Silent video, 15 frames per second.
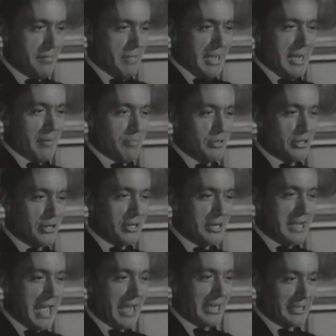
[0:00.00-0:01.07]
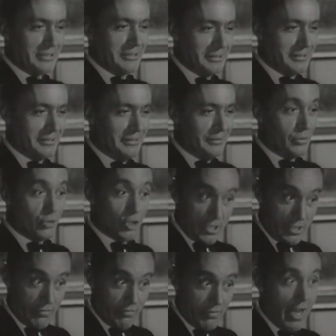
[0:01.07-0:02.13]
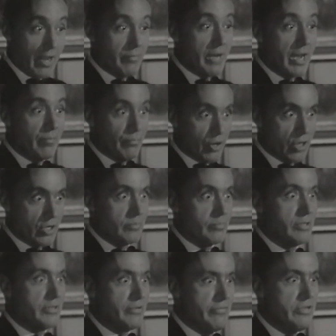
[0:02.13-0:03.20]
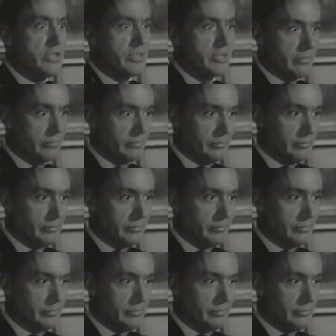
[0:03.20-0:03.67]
Merely putting on an act to justify my implausible defeat.